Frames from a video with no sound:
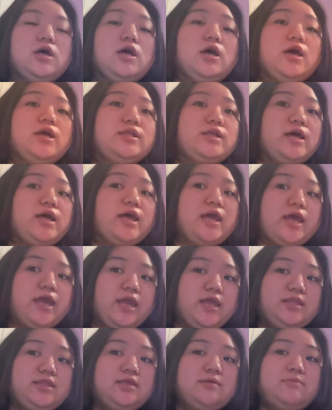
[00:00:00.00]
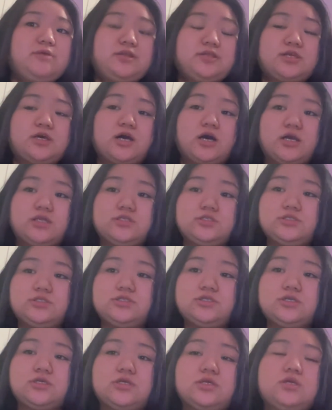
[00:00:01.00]
and I hate to be
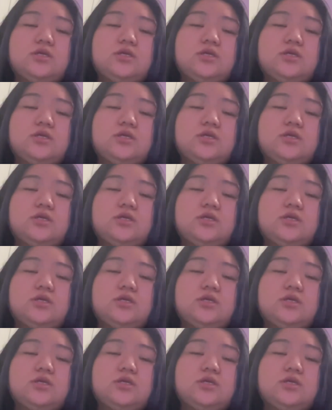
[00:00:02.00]
touched,